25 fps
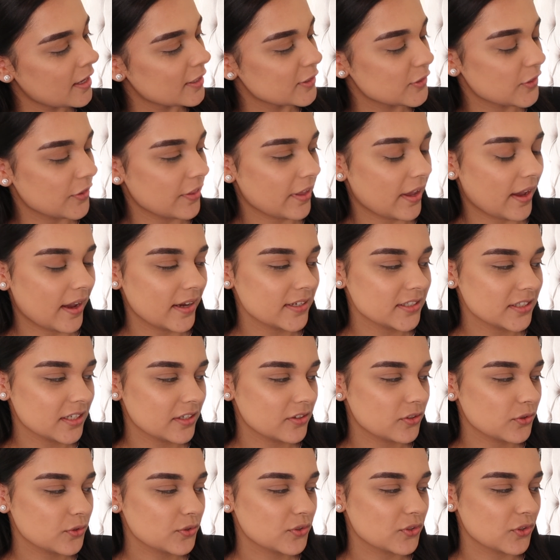So the
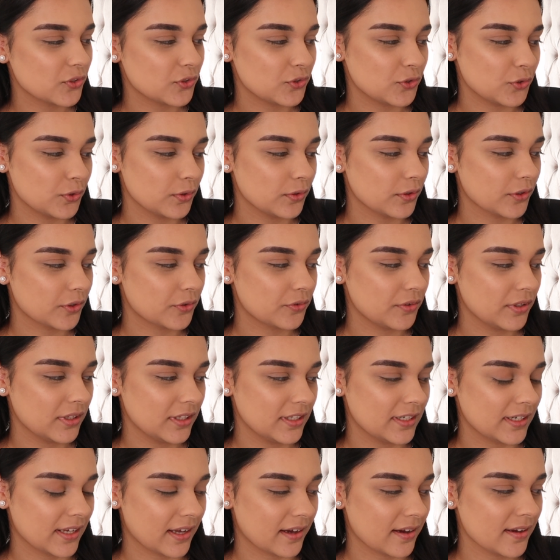eyeshadows do look
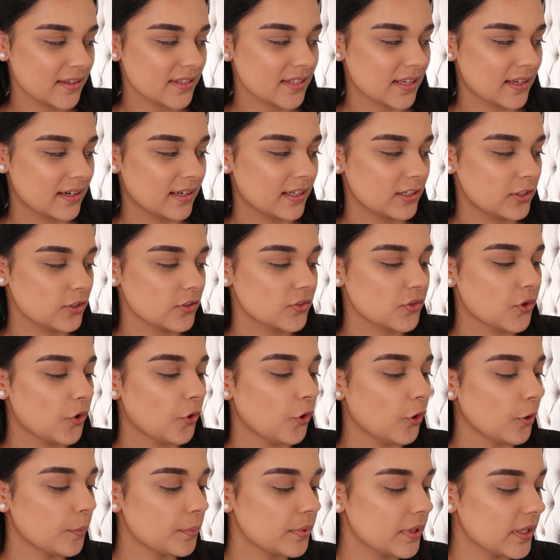really nice, and I just
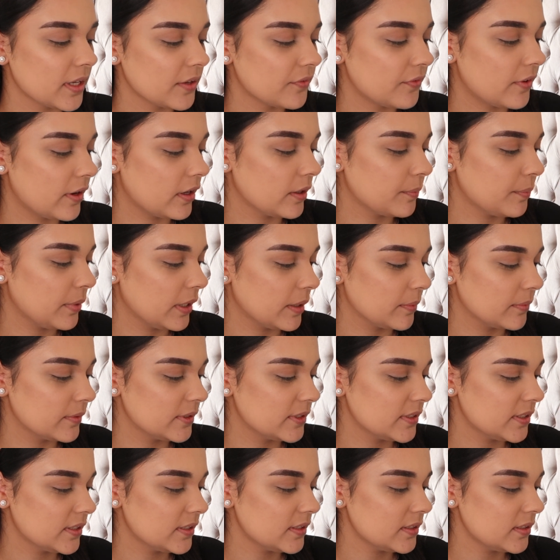hope they are very
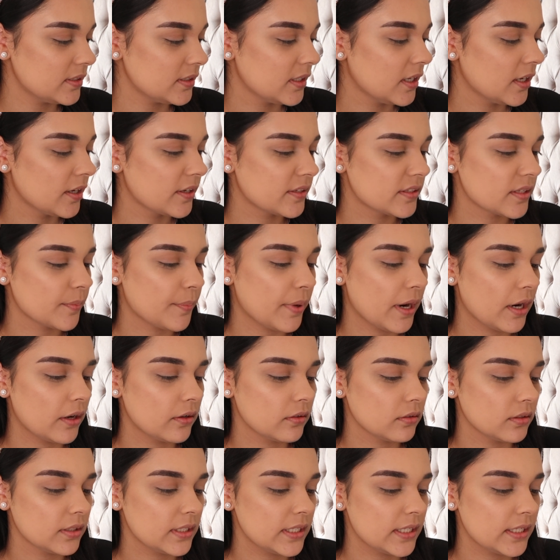pigmented, because
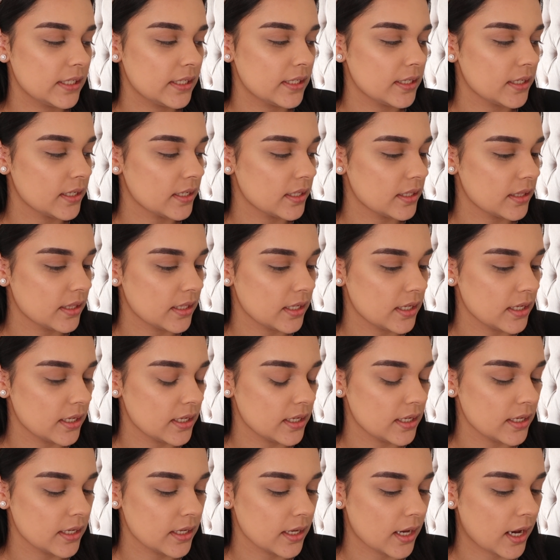apparently
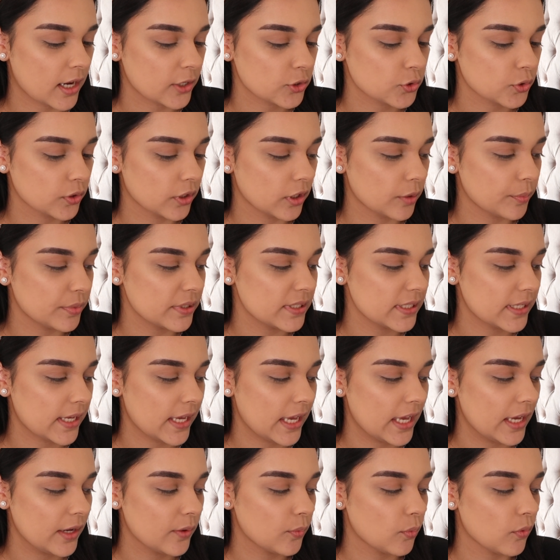the actual Urban
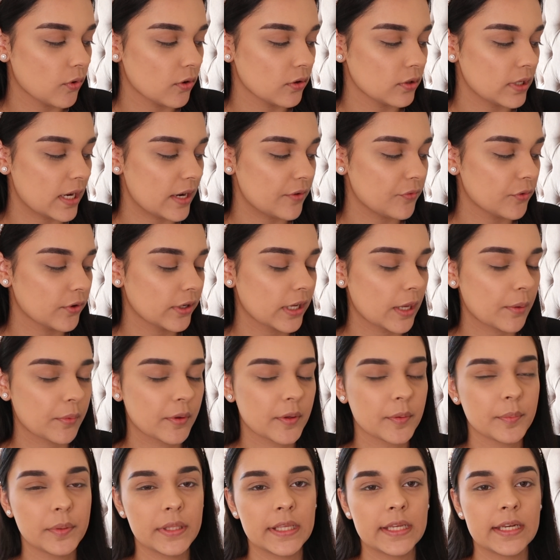Decay one, everyone kept
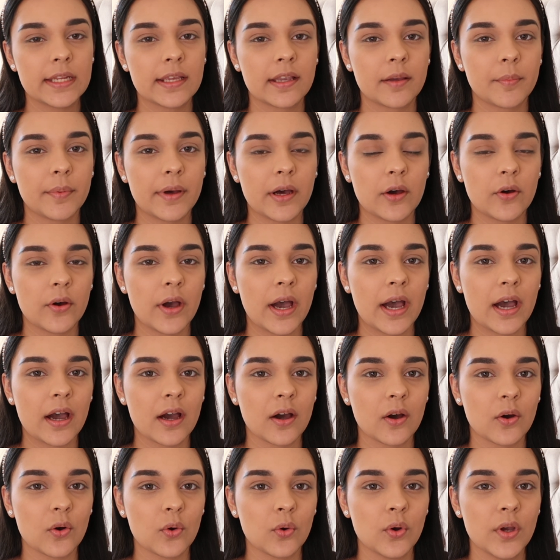complaining about
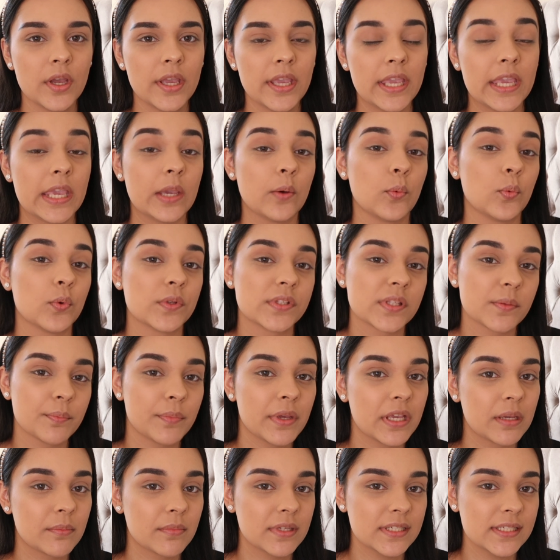how it wasn't
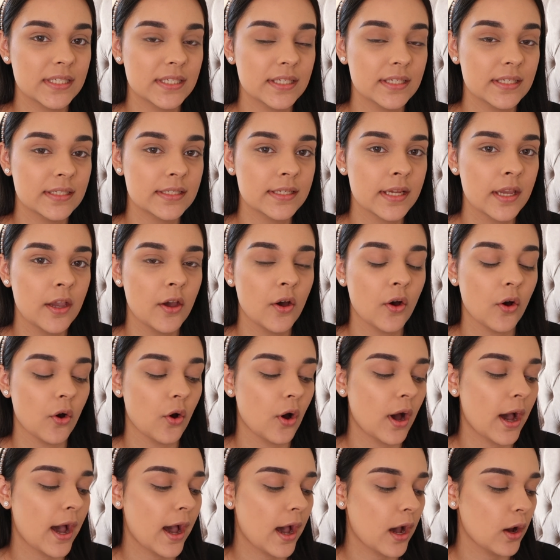pigmented or
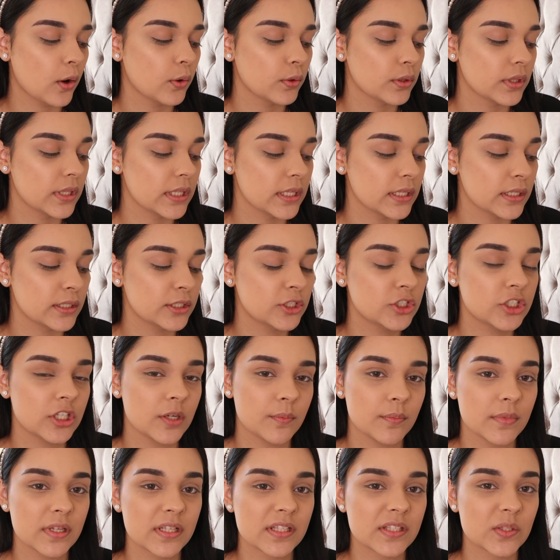how the
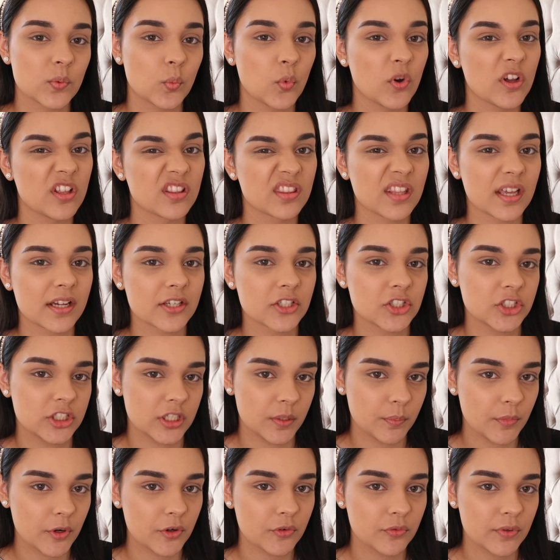shimmers weren't that
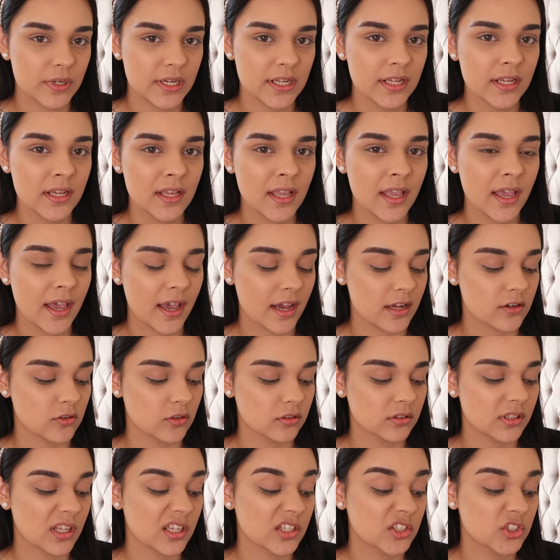shimmery and
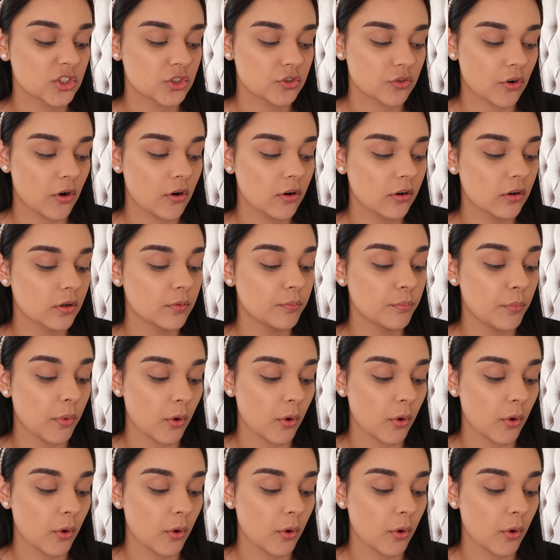not that strong and